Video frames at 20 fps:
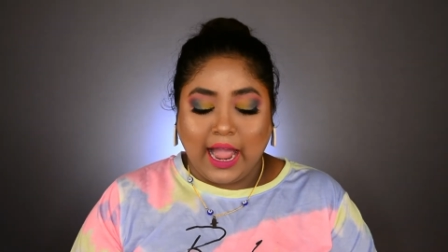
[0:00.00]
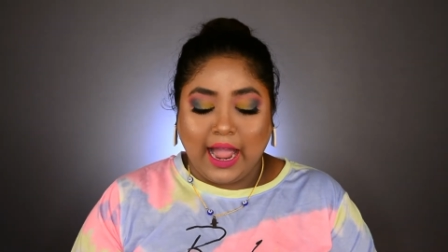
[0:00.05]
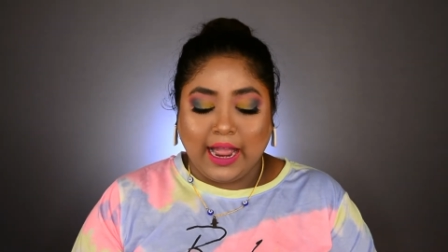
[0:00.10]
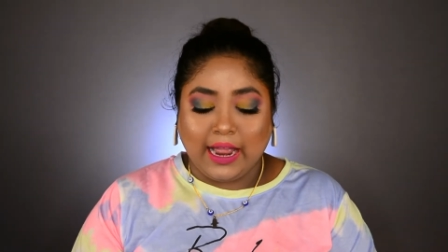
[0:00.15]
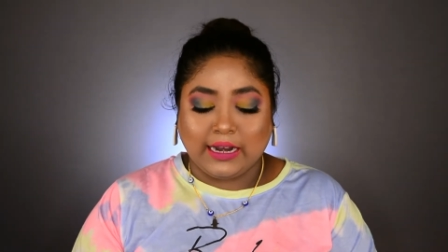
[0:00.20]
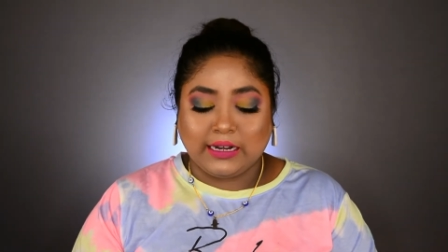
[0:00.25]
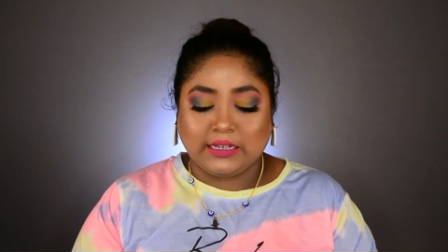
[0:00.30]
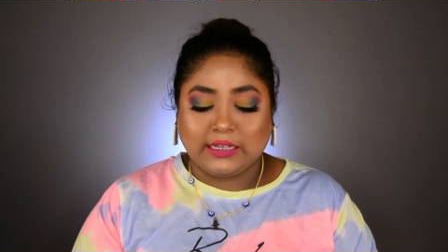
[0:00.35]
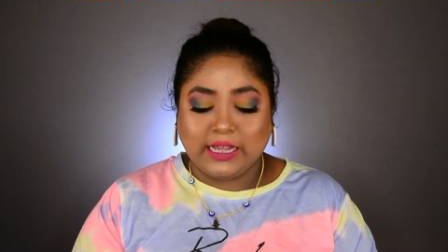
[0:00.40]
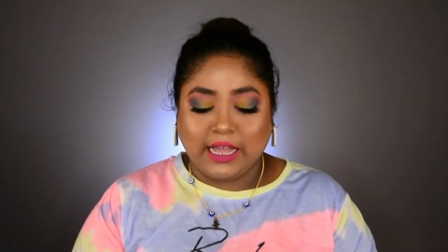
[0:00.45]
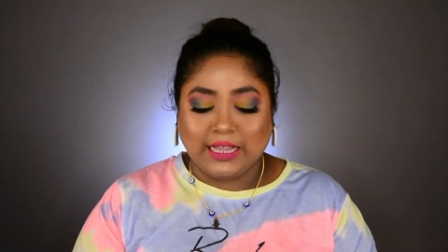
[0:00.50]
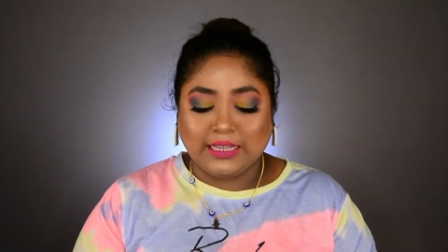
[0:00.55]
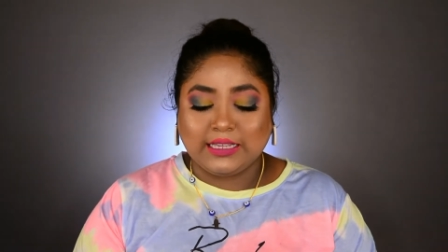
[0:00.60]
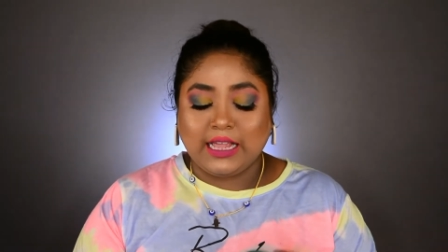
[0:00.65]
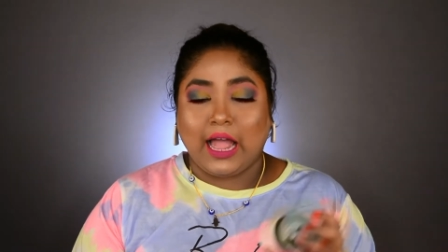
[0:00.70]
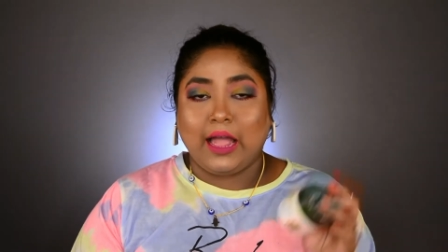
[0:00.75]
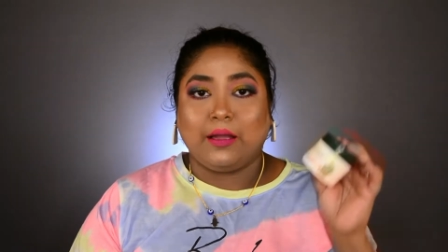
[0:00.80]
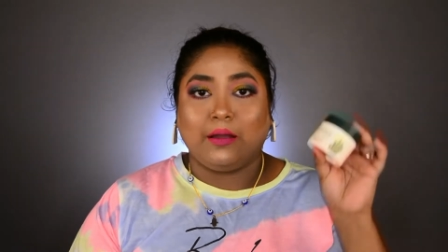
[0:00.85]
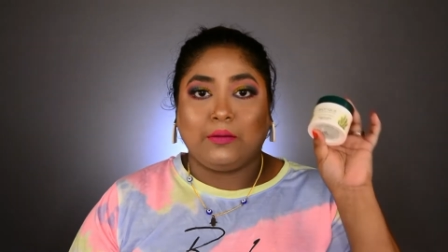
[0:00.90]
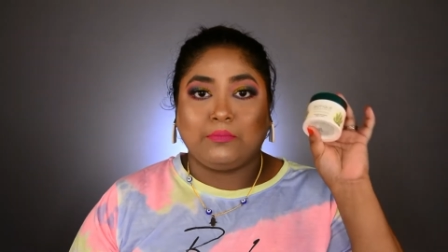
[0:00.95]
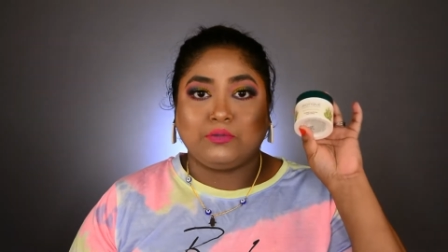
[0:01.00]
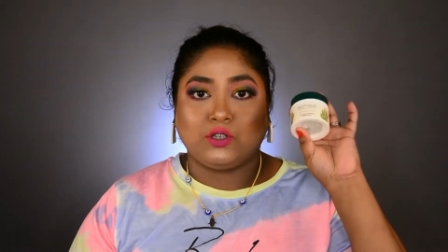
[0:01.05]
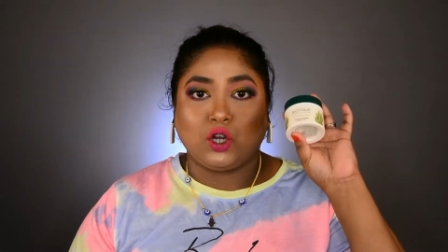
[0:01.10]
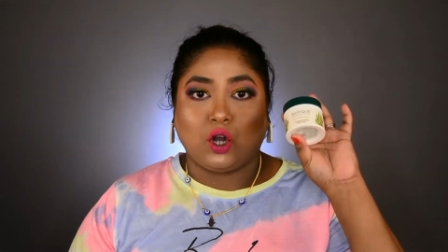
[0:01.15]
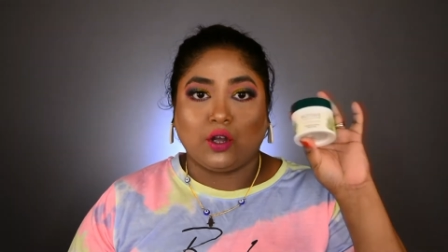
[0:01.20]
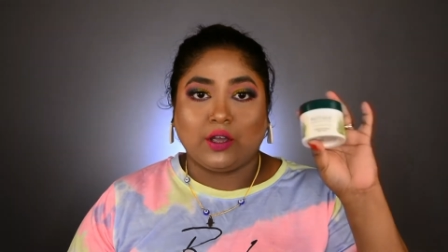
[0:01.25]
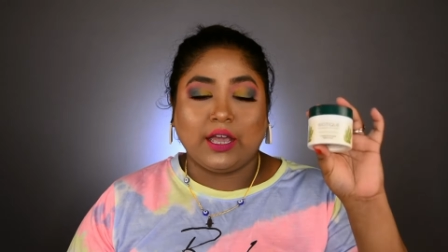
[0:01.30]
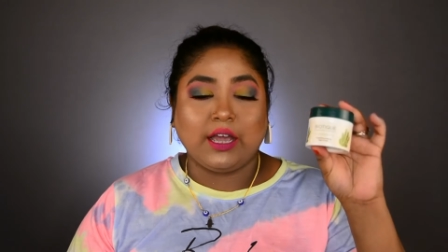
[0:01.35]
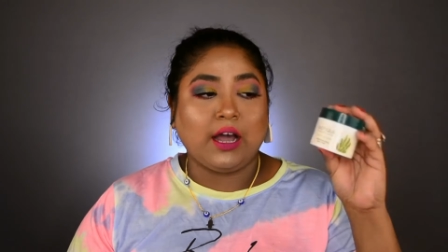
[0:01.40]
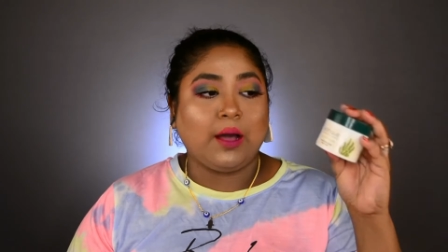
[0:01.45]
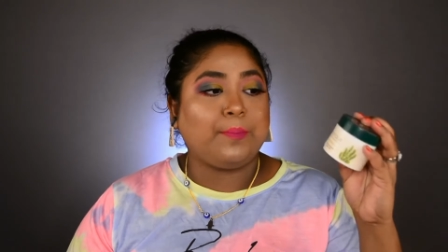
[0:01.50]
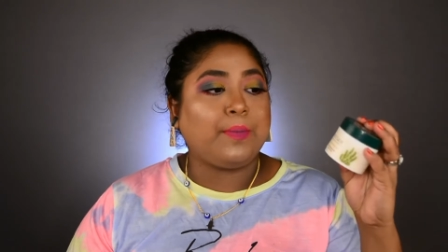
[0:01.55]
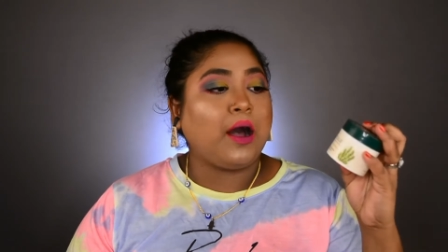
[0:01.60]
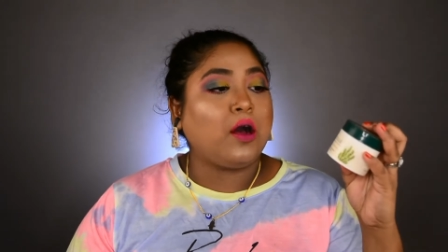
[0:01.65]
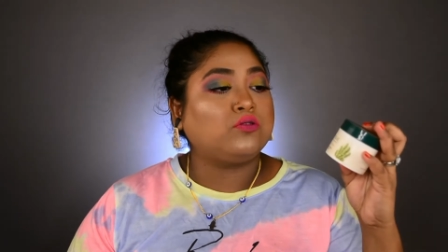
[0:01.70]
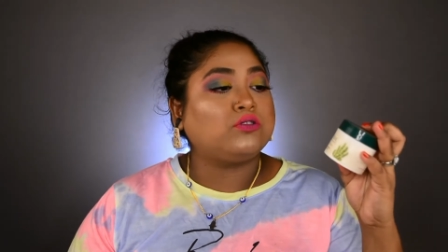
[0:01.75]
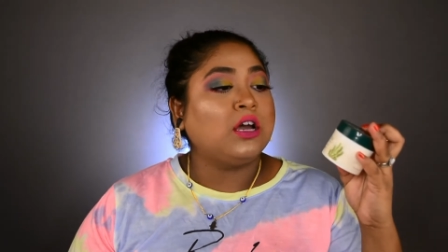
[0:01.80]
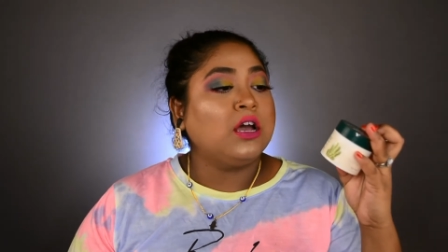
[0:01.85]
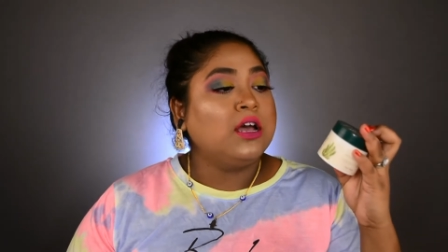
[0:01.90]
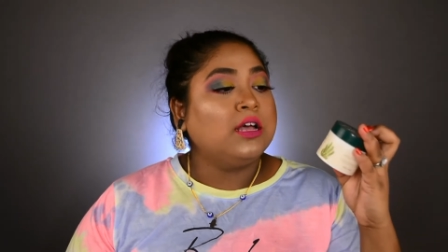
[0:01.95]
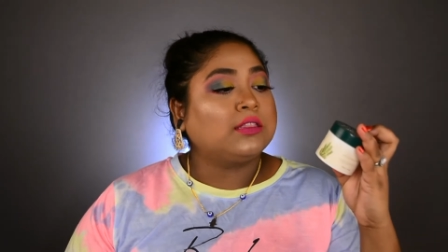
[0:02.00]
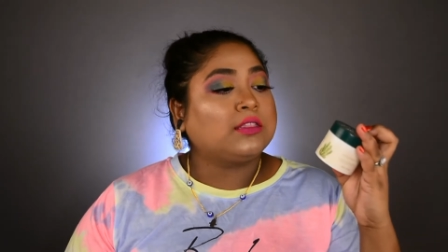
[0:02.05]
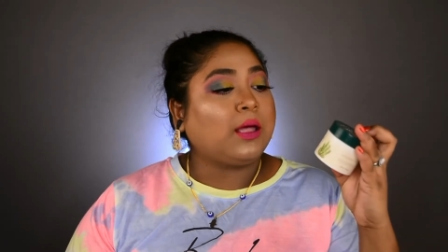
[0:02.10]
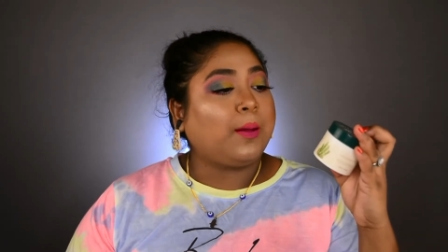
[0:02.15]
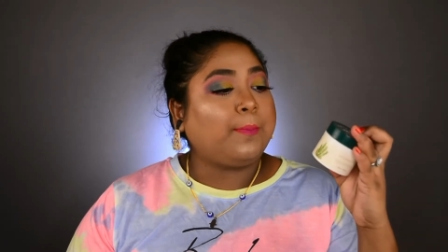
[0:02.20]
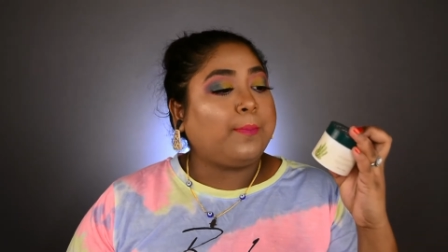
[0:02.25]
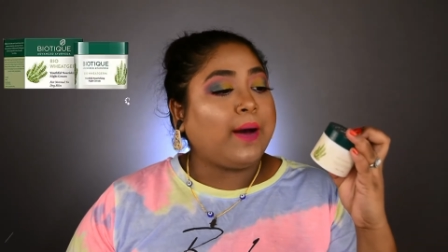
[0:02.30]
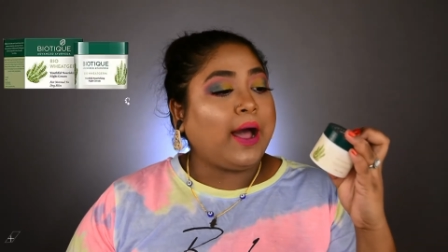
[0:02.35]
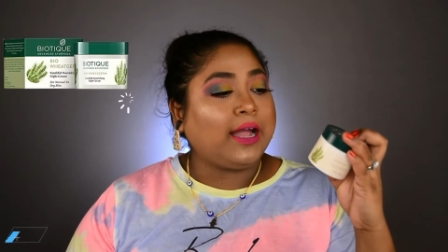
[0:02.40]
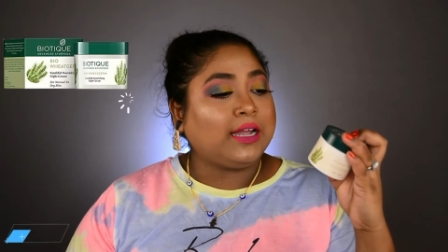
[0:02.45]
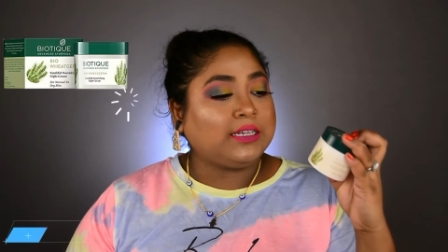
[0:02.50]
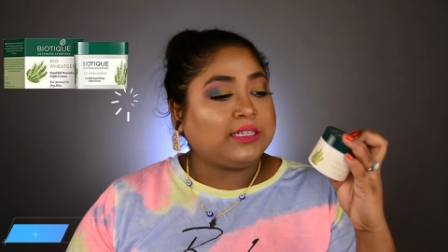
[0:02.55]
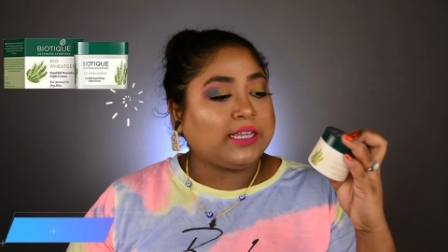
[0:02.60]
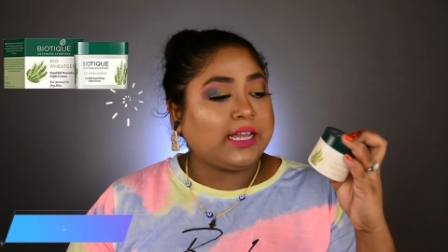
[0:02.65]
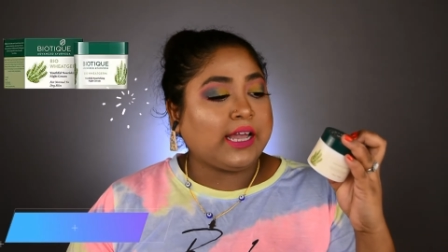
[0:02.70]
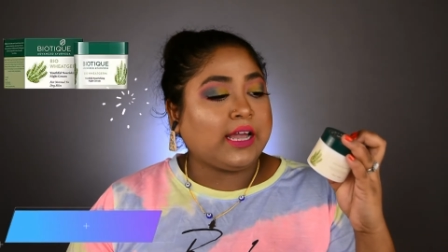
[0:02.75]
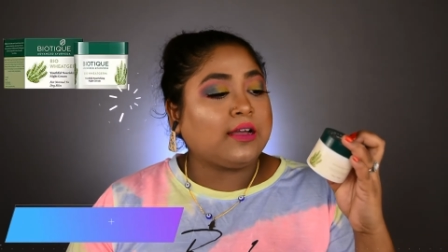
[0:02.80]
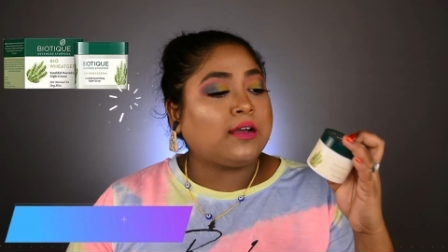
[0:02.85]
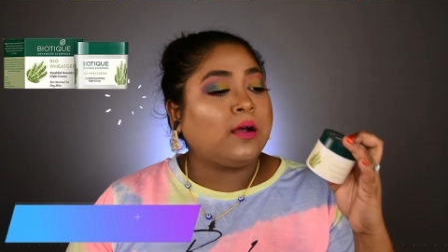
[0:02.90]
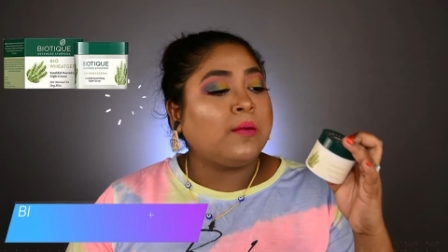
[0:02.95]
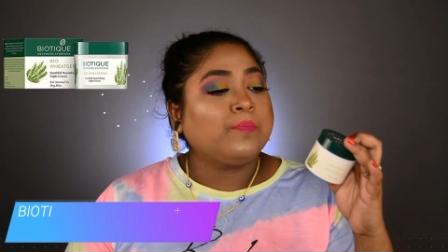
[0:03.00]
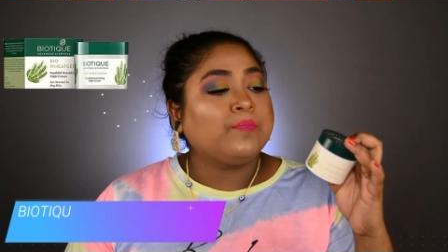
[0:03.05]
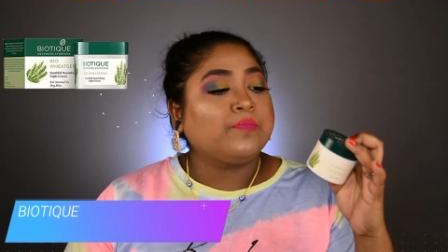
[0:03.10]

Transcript: and yes I am talking about the Biotique